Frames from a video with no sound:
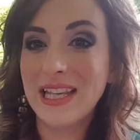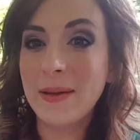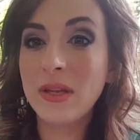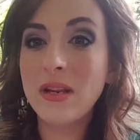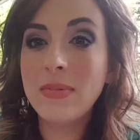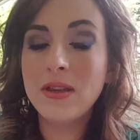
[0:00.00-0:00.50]

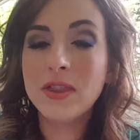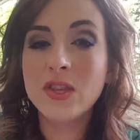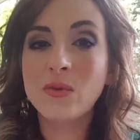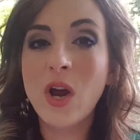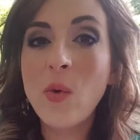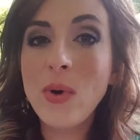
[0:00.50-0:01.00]
I'm going to be
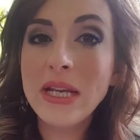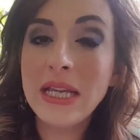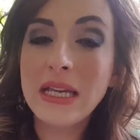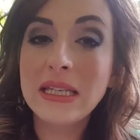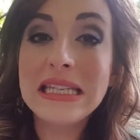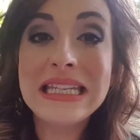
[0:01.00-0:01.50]
throwing
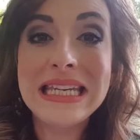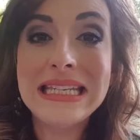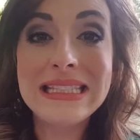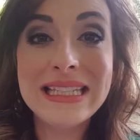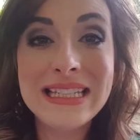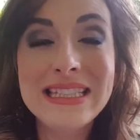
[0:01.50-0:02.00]
in key
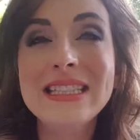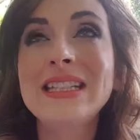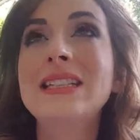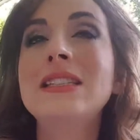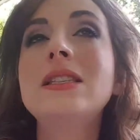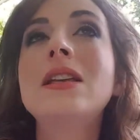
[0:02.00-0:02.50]

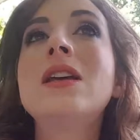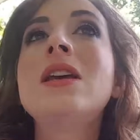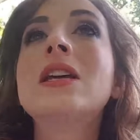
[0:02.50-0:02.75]
sentences,